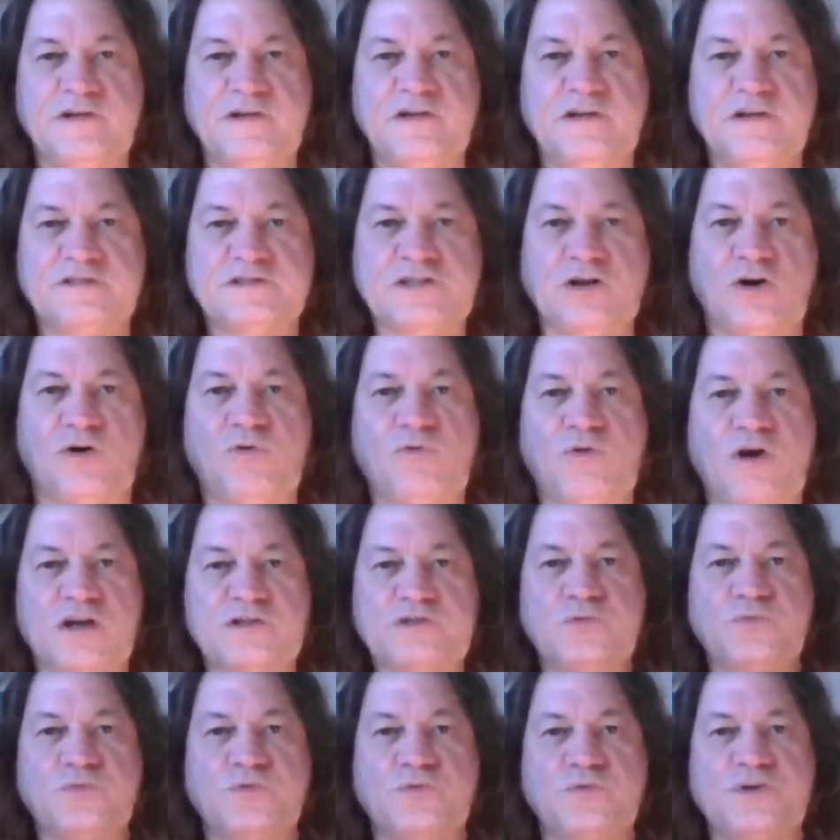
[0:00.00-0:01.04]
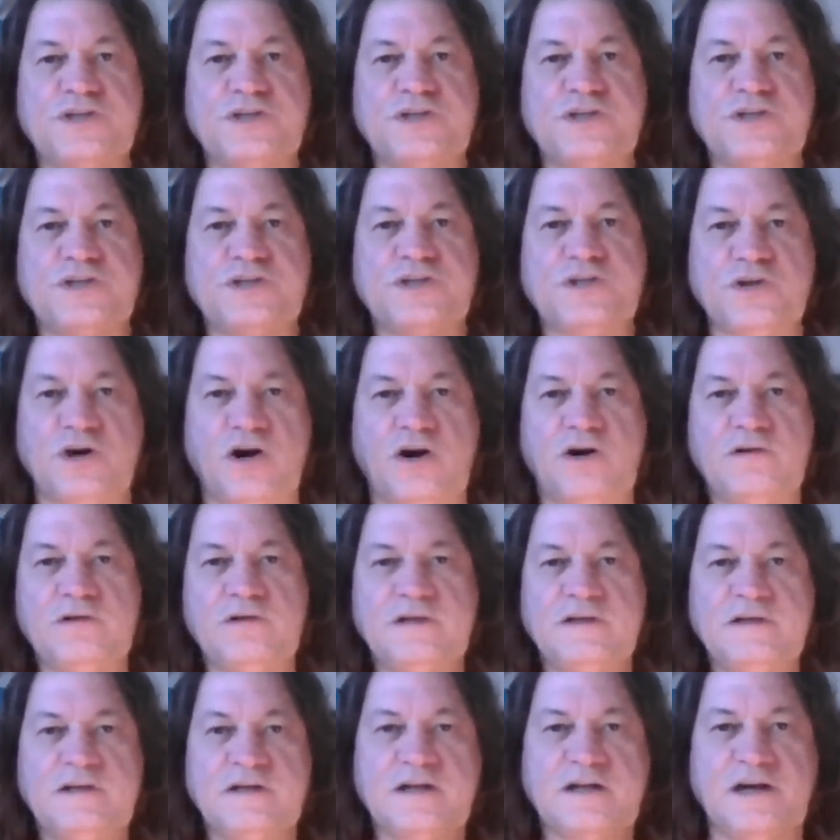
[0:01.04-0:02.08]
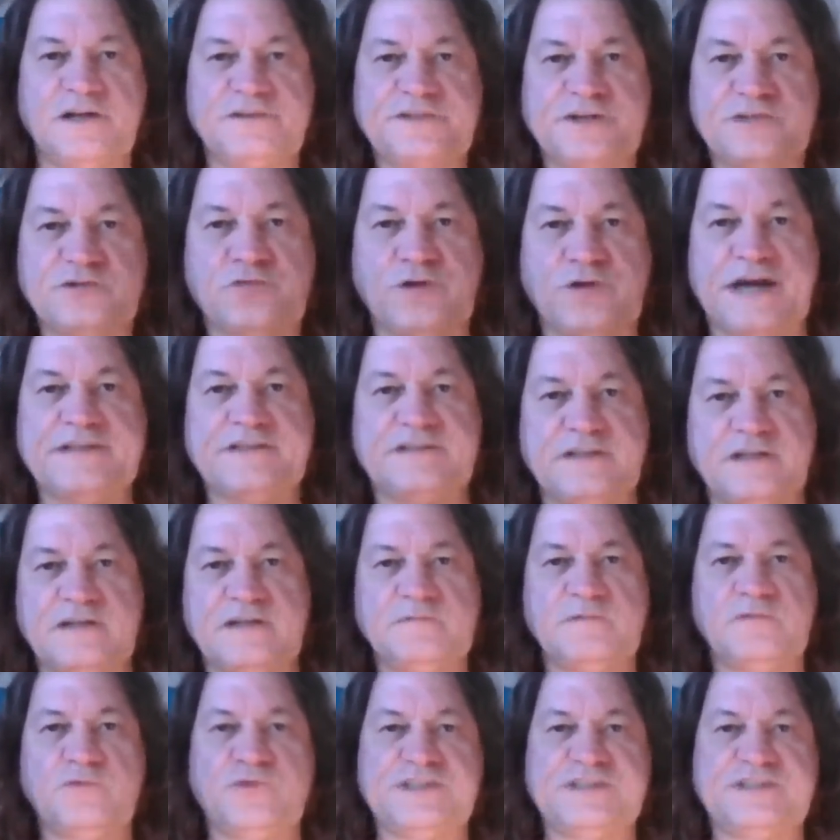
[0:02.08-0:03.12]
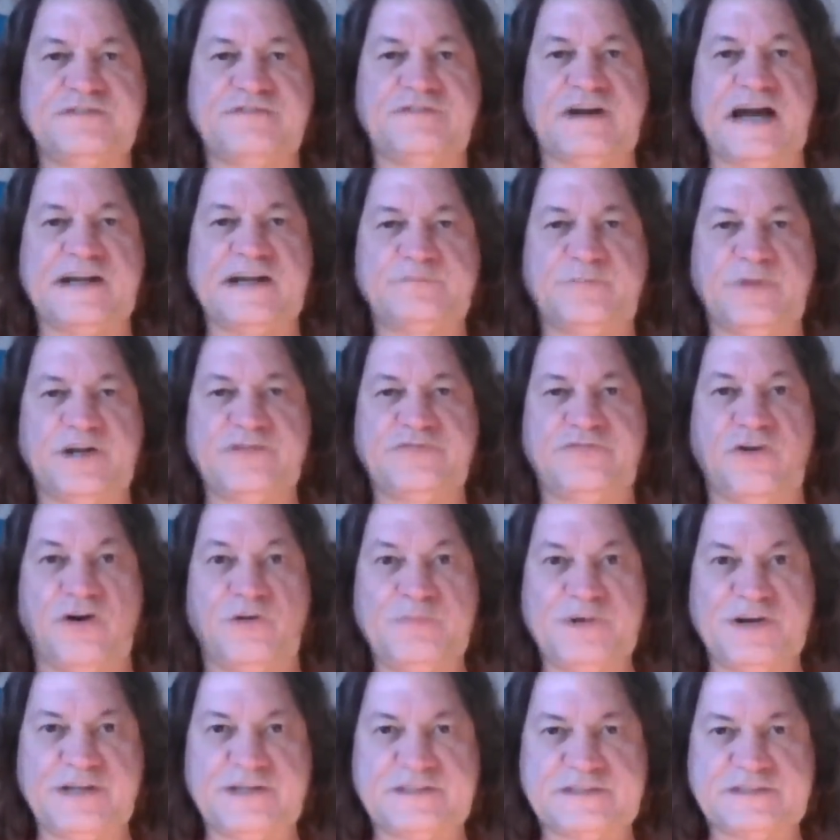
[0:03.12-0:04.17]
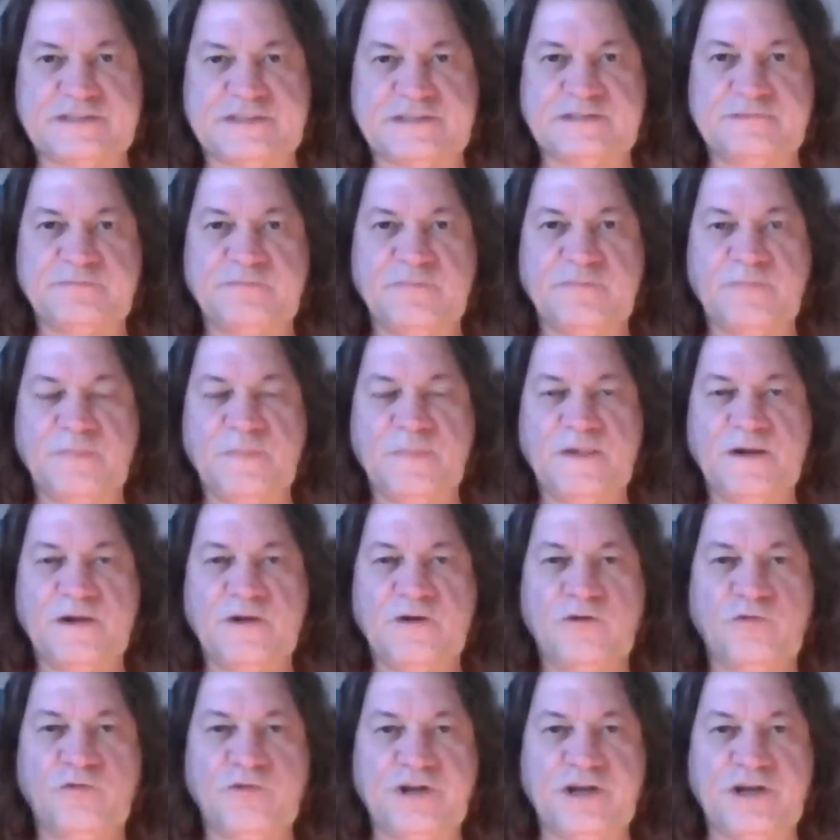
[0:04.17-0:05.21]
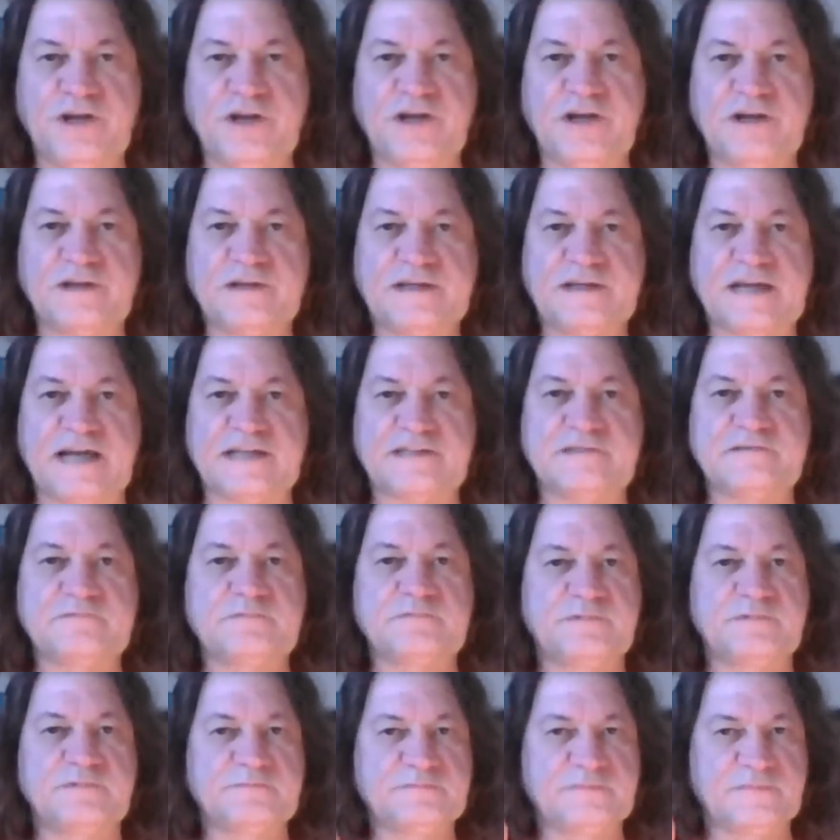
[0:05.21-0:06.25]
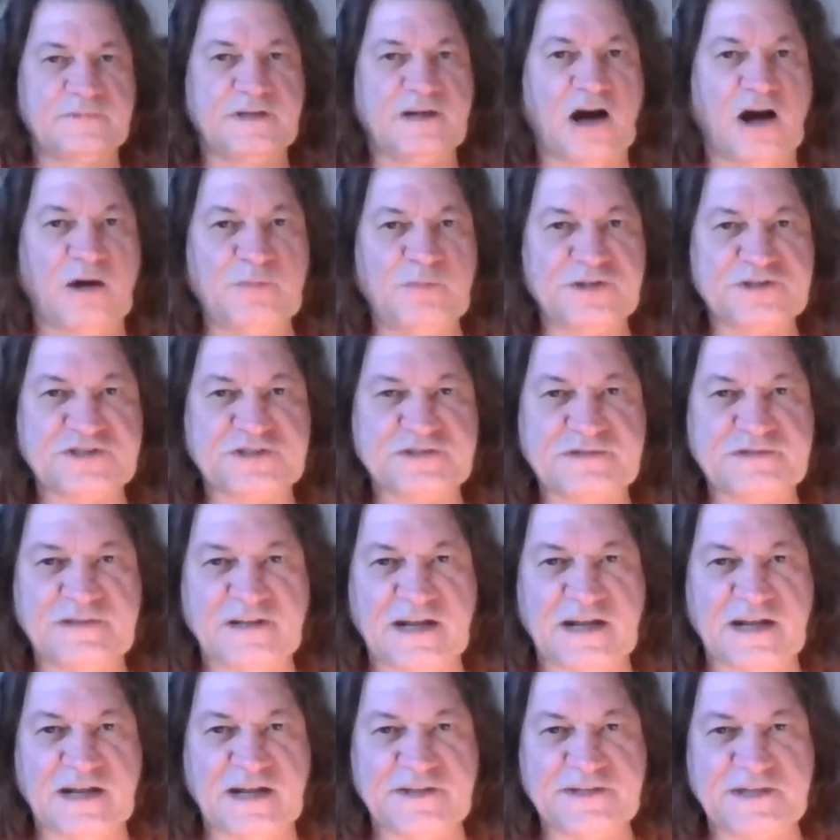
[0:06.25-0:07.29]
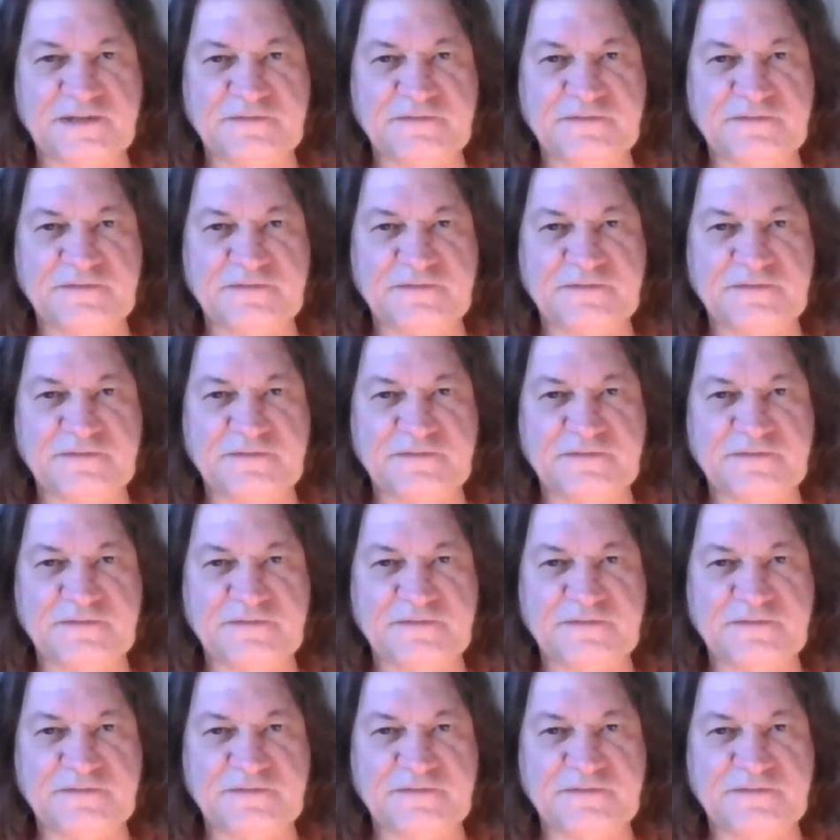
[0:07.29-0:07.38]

So what we do, 120, we divide by 4 minutes, we get how much ladder?